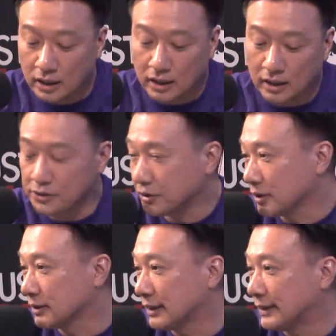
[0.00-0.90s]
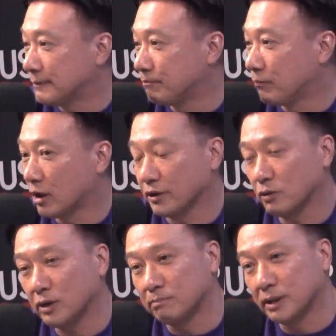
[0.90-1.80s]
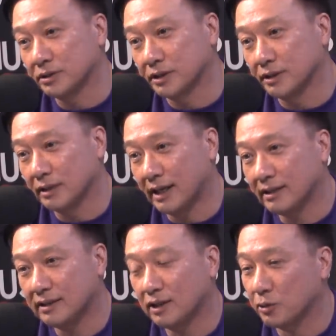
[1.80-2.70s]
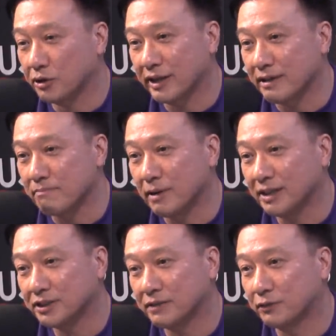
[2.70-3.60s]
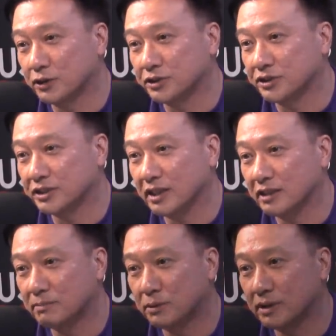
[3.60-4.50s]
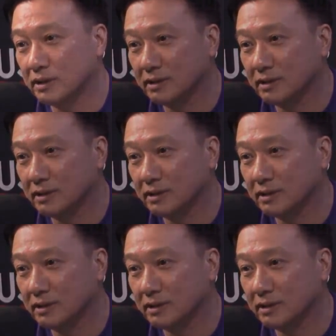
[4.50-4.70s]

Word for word: Uh, other thing, uh, Mario, what a buzzkill! I thought we were getting getting Musk versus Zuckerberg.